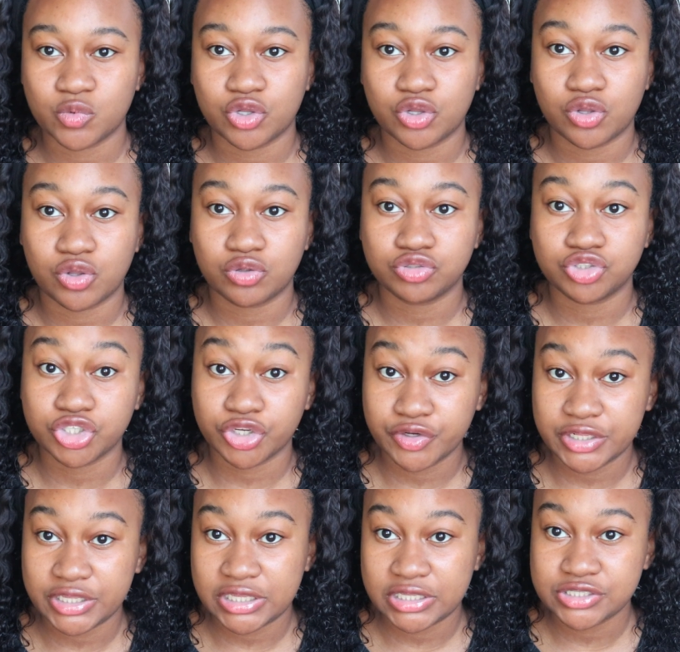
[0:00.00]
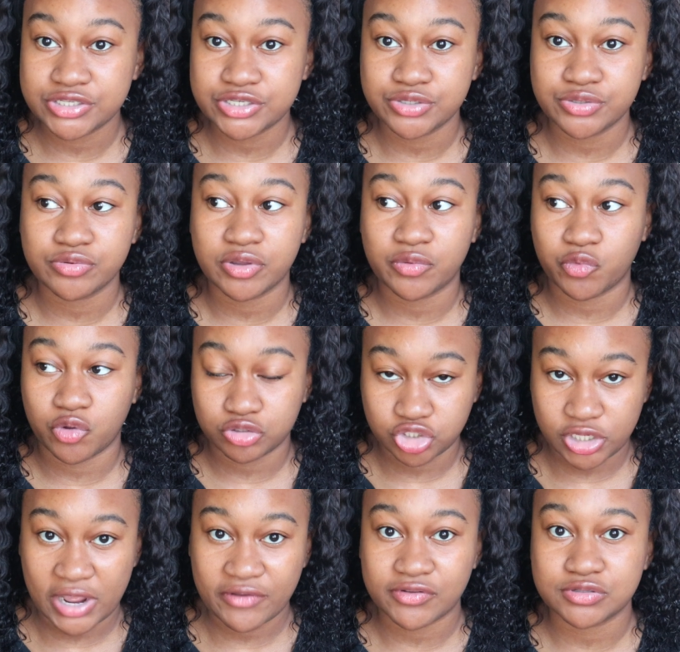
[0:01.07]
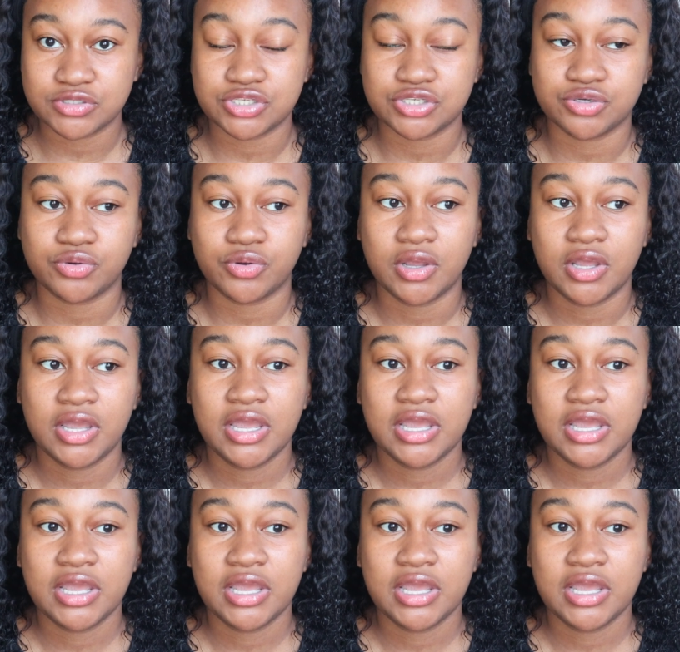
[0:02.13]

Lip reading: will journey to and will travel to